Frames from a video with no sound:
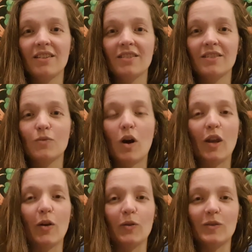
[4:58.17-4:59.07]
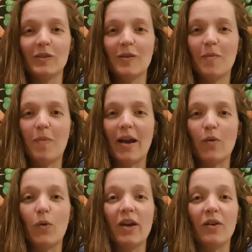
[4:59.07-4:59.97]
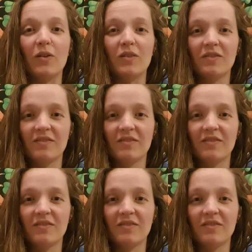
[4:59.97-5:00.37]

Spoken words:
swallowed by a whale,